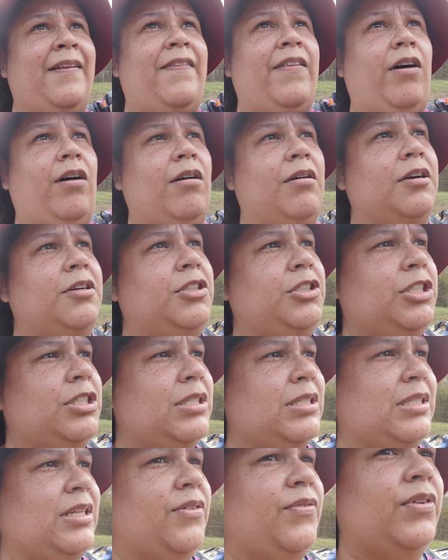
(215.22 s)
the arch
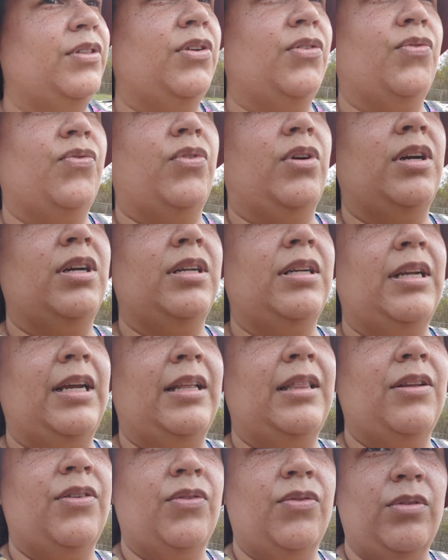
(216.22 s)
and stuff in the front
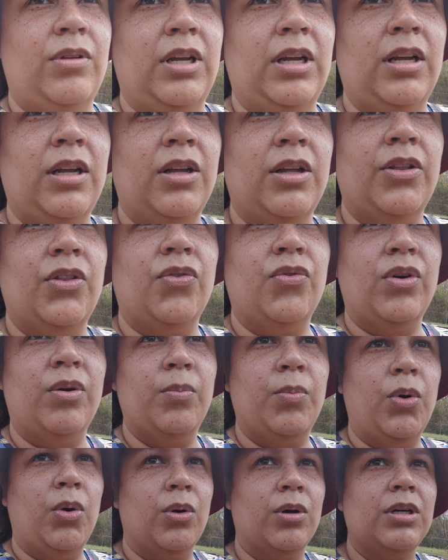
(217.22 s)
and the
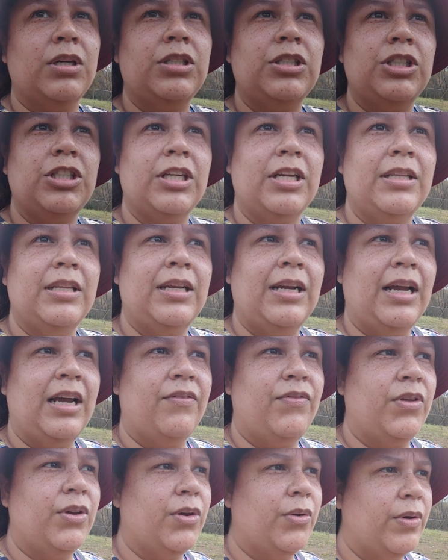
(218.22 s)
front porch, and then I
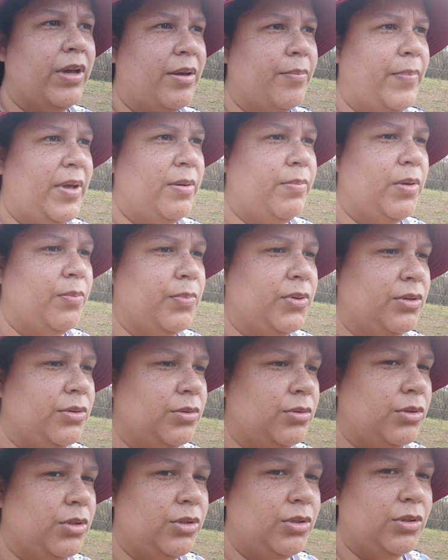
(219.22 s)
have to go get baby
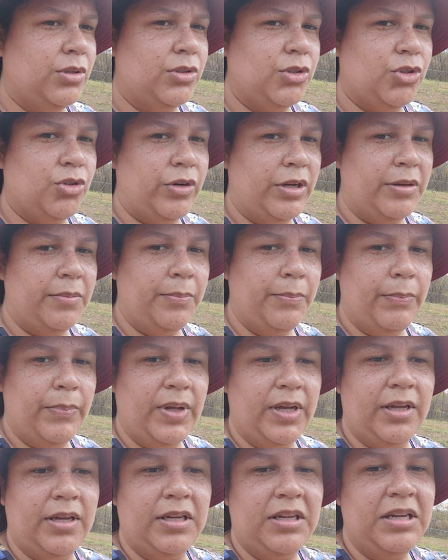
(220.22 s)
blue to do the trim.
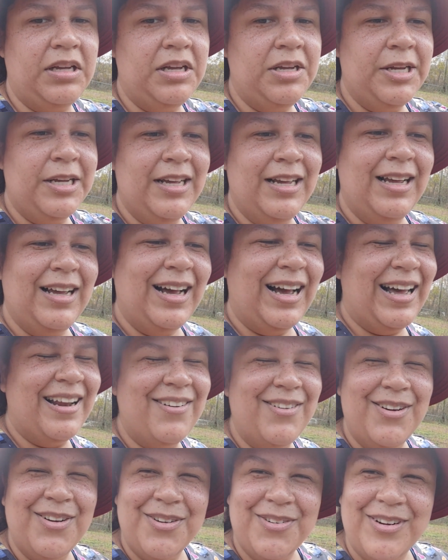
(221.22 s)
But I
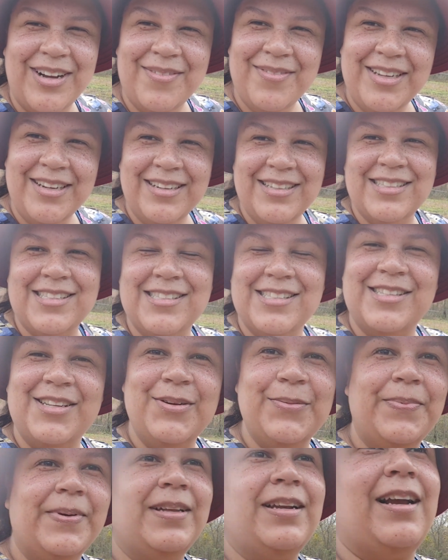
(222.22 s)
don't know, it's
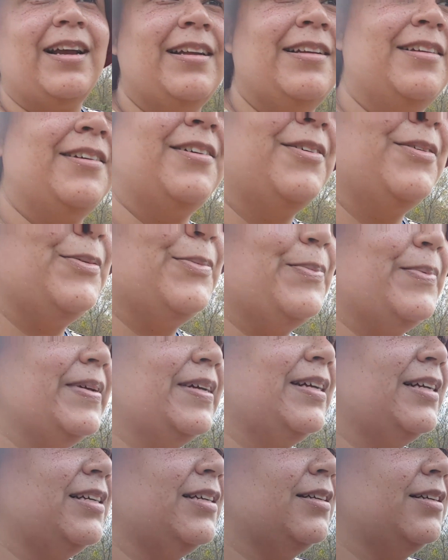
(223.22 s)
stupid, I know,
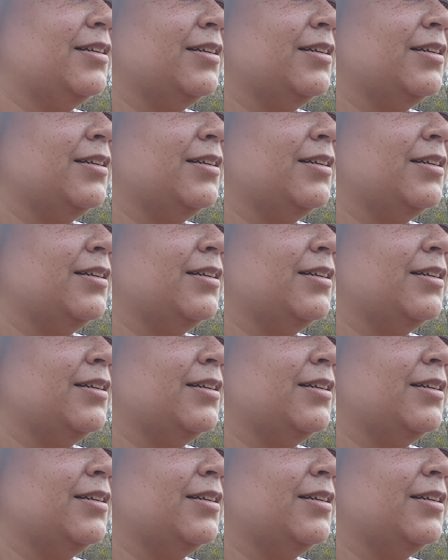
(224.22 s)
but